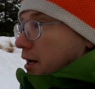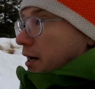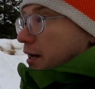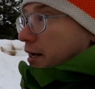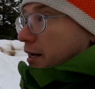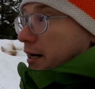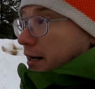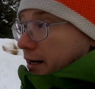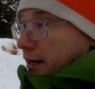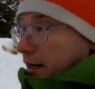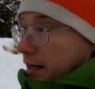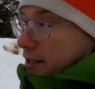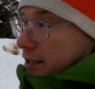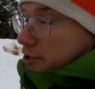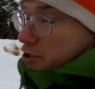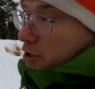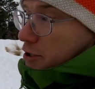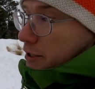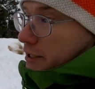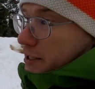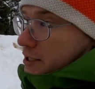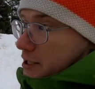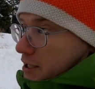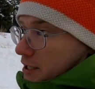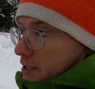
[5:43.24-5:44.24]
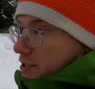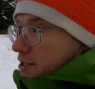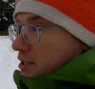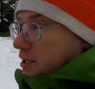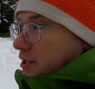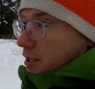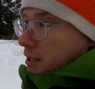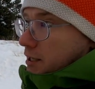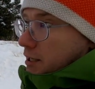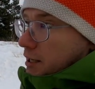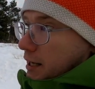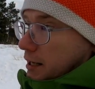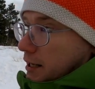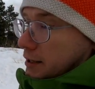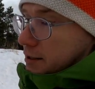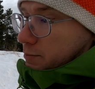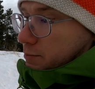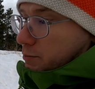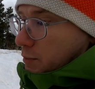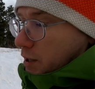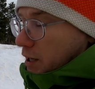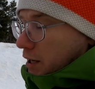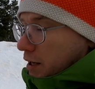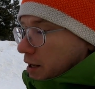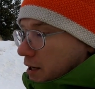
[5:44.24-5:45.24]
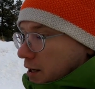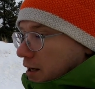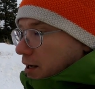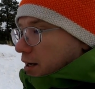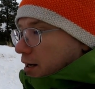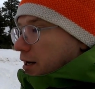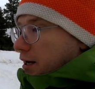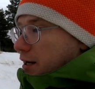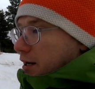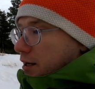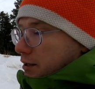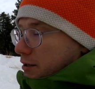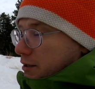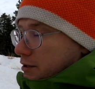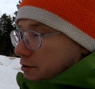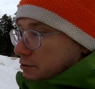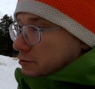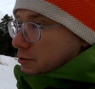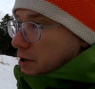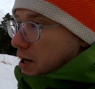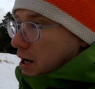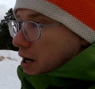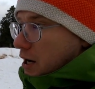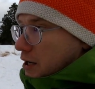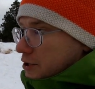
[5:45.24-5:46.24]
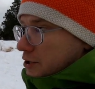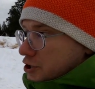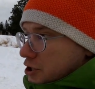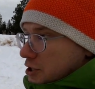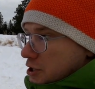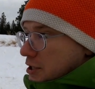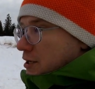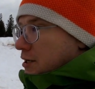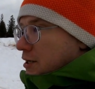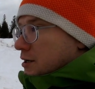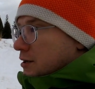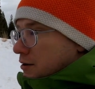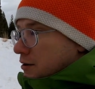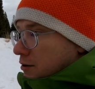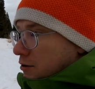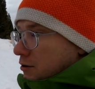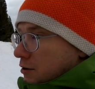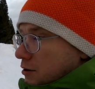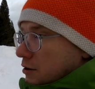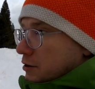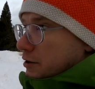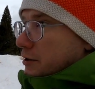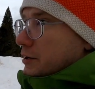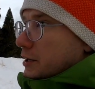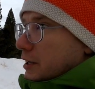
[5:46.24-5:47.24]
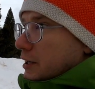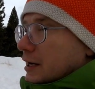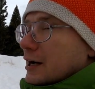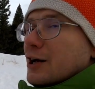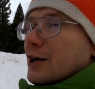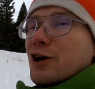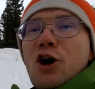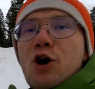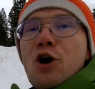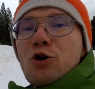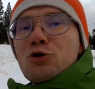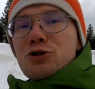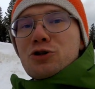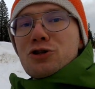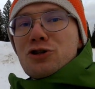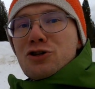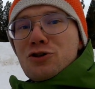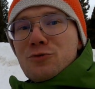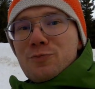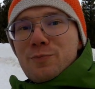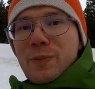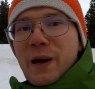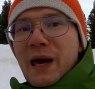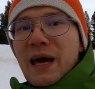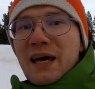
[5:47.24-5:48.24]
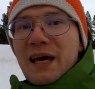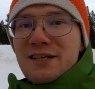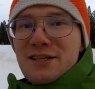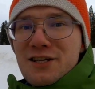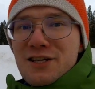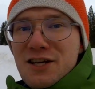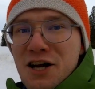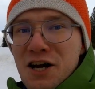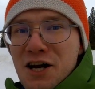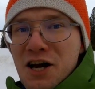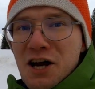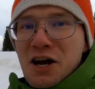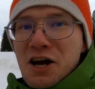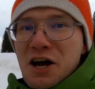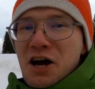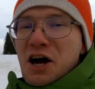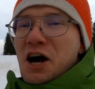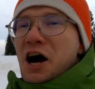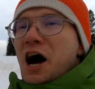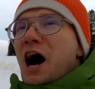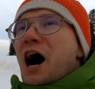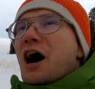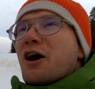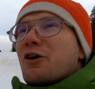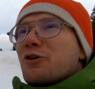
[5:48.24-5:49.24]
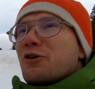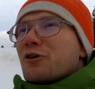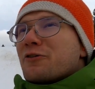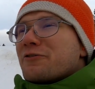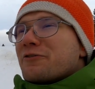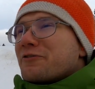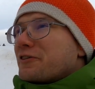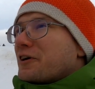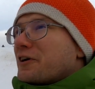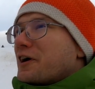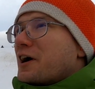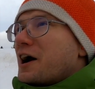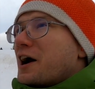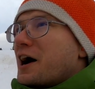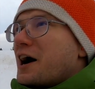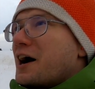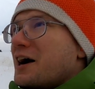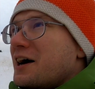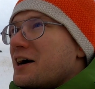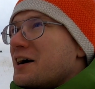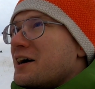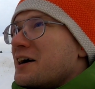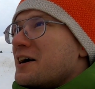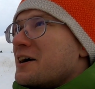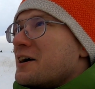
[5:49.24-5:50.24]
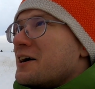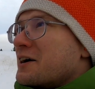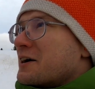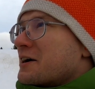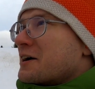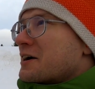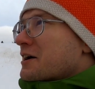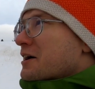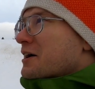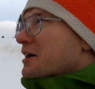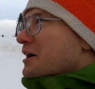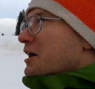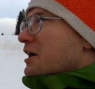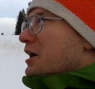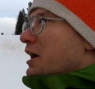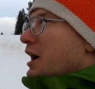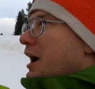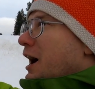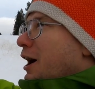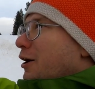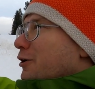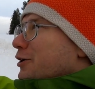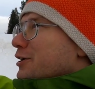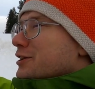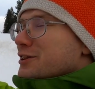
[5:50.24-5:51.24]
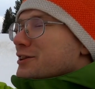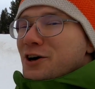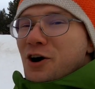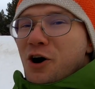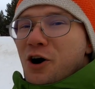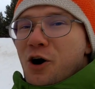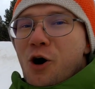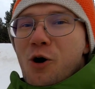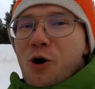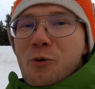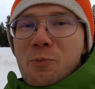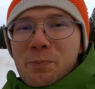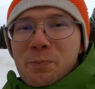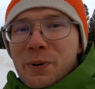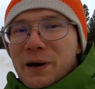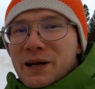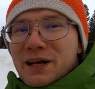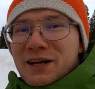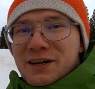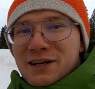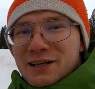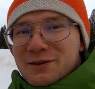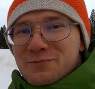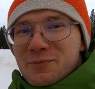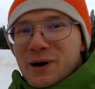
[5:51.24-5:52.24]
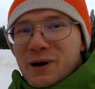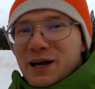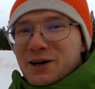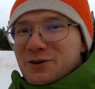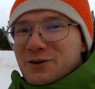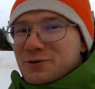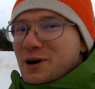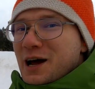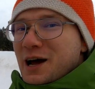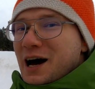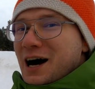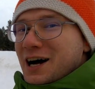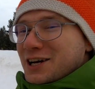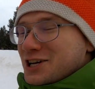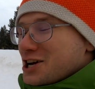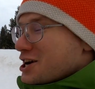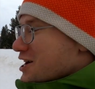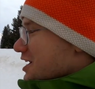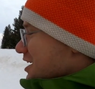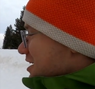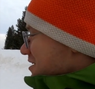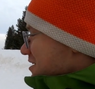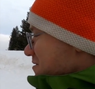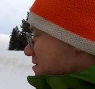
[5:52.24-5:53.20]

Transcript: and I actually tested it at my uh, garage or enclosed space out of uh, out in the open, not my garage.